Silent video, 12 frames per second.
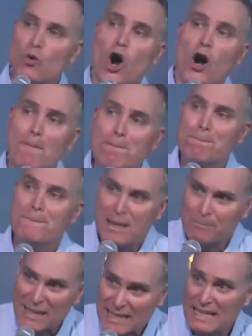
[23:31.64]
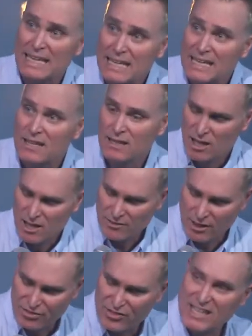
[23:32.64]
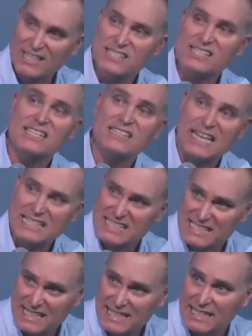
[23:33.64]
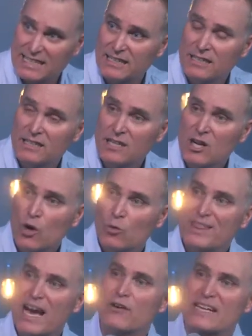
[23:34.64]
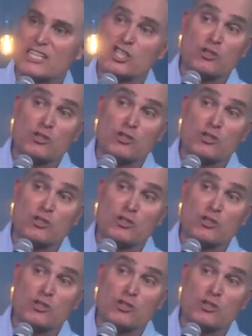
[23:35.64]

who are mimicking the things that they see without